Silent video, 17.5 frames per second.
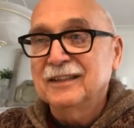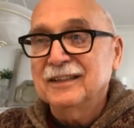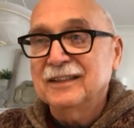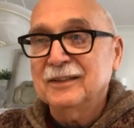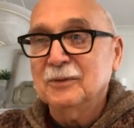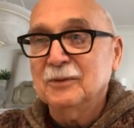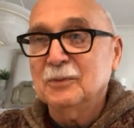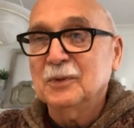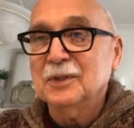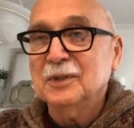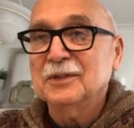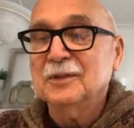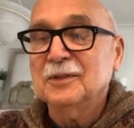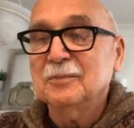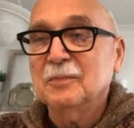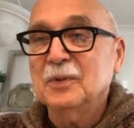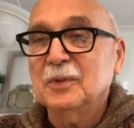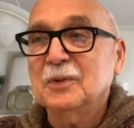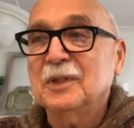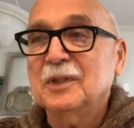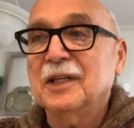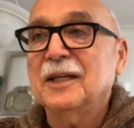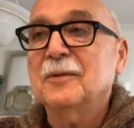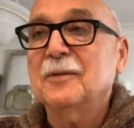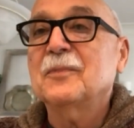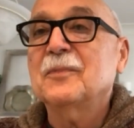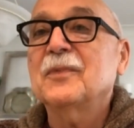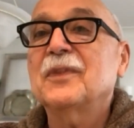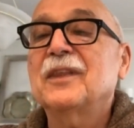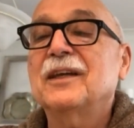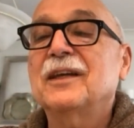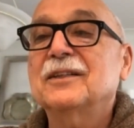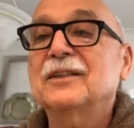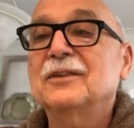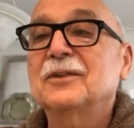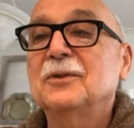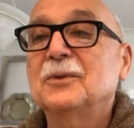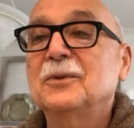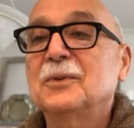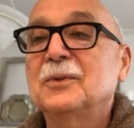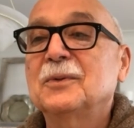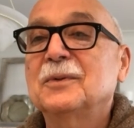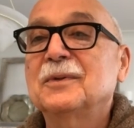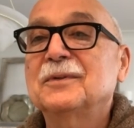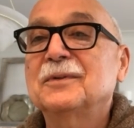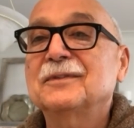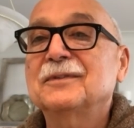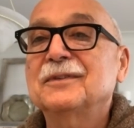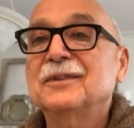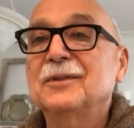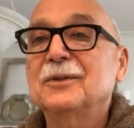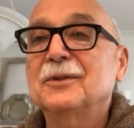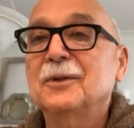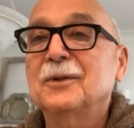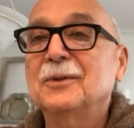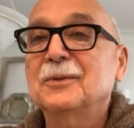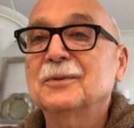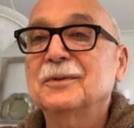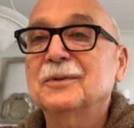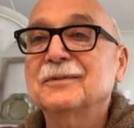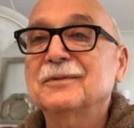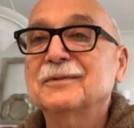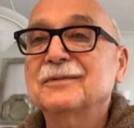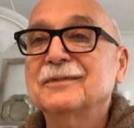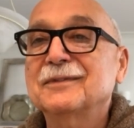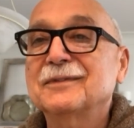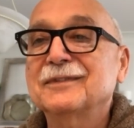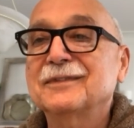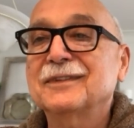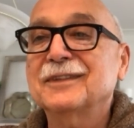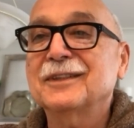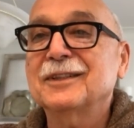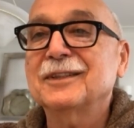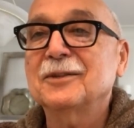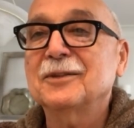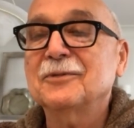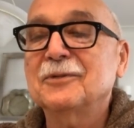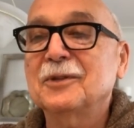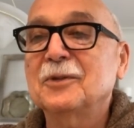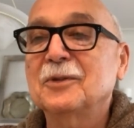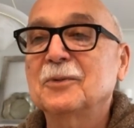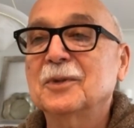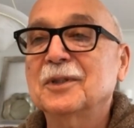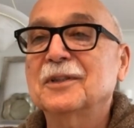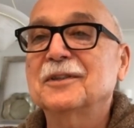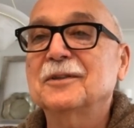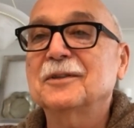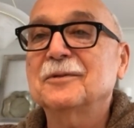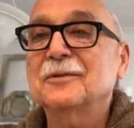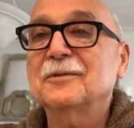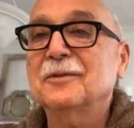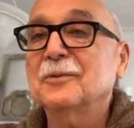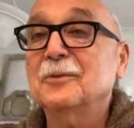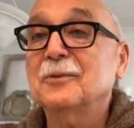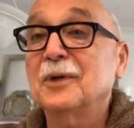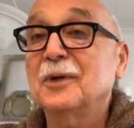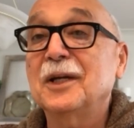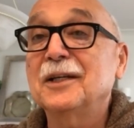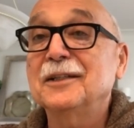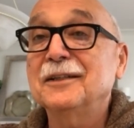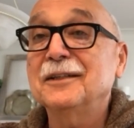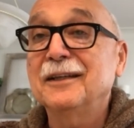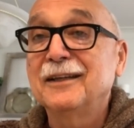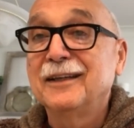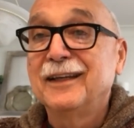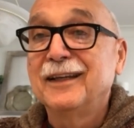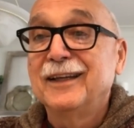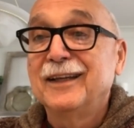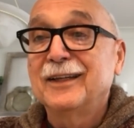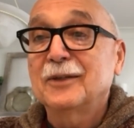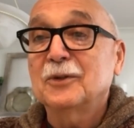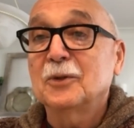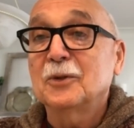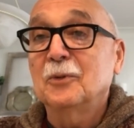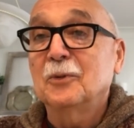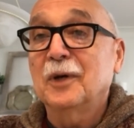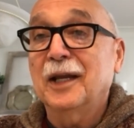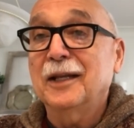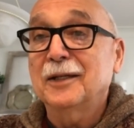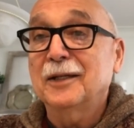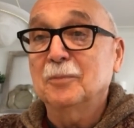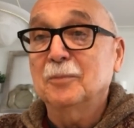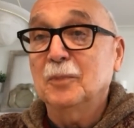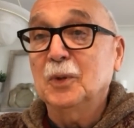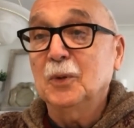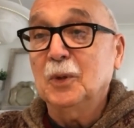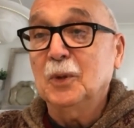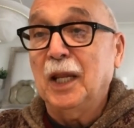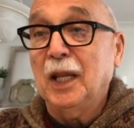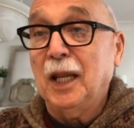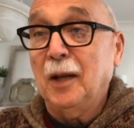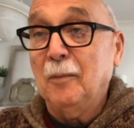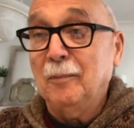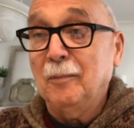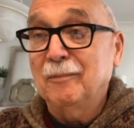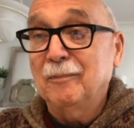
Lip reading: It was in boot camp that you know, if you were going to run, you ran in boot camp.